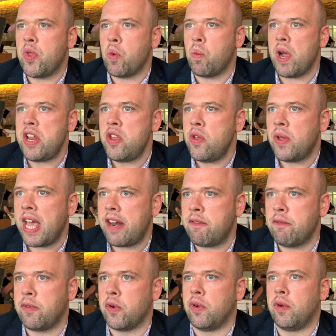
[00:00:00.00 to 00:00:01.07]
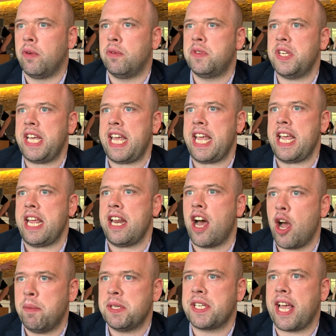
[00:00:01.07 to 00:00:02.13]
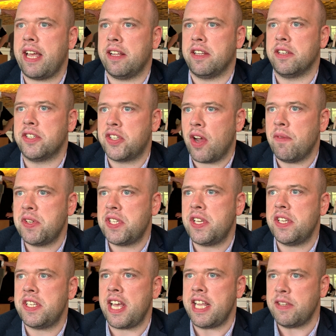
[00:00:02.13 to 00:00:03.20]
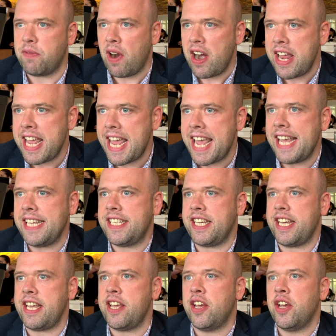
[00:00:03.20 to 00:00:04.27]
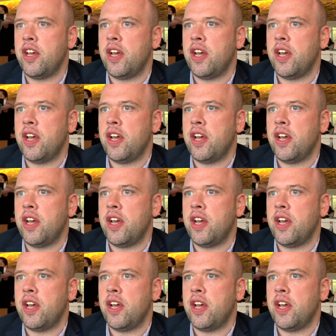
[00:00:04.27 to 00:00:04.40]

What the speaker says: When you get involved in hyperscale services, it's very easy